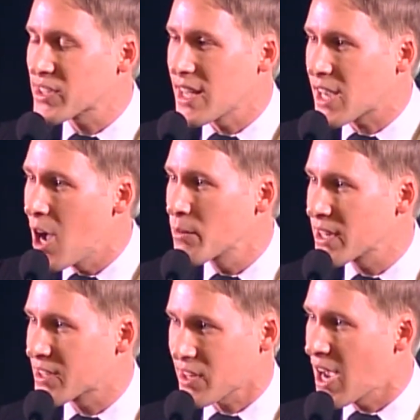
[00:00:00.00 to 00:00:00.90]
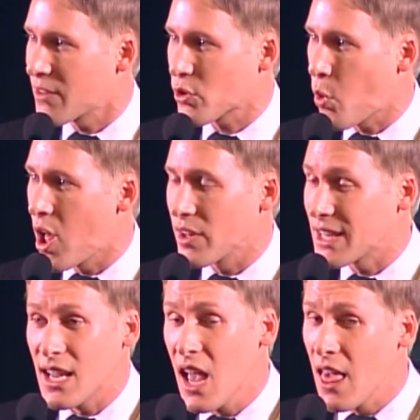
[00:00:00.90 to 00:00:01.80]
Because once they come to the side of
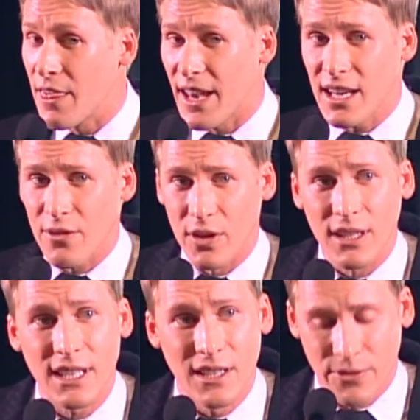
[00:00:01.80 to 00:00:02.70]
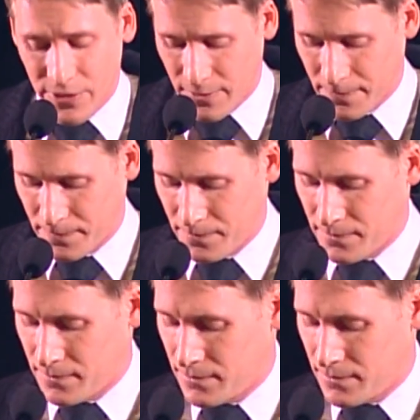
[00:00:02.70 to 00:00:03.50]
equality, they never leave.